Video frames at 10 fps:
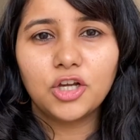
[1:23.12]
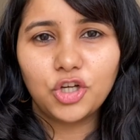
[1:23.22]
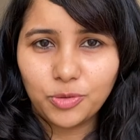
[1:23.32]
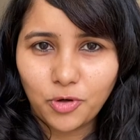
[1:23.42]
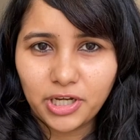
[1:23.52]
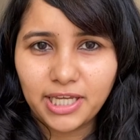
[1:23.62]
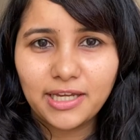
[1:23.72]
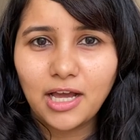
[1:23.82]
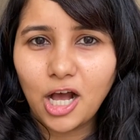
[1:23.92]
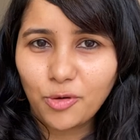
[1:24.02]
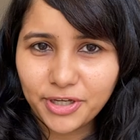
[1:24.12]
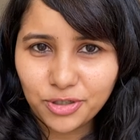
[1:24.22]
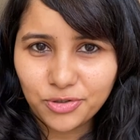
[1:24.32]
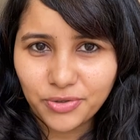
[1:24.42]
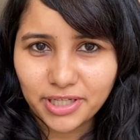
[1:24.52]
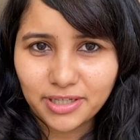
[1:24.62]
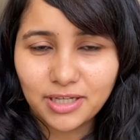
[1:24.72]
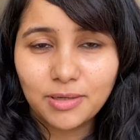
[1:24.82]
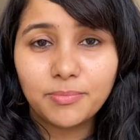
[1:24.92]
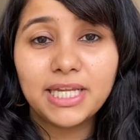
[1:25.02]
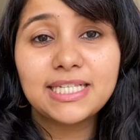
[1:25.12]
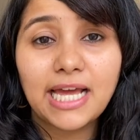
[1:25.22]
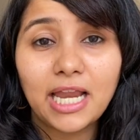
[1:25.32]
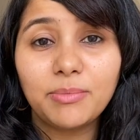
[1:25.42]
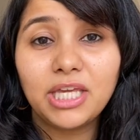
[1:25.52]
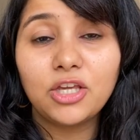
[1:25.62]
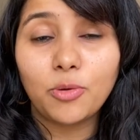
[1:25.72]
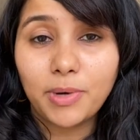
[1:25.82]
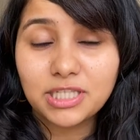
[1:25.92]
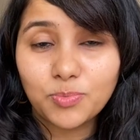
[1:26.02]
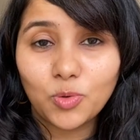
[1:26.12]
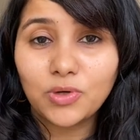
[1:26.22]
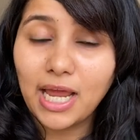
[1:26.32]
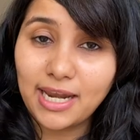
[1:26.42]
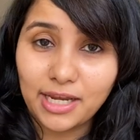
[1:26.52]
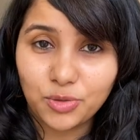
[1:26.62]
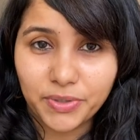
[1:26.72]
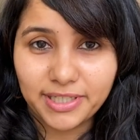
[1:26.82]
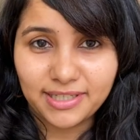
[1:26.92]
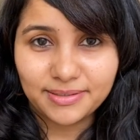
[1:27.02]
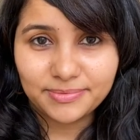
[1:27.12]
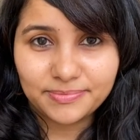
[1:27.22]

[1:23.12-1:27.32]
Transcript: Good morning. How are you doing? Please hand me your passport and I-20.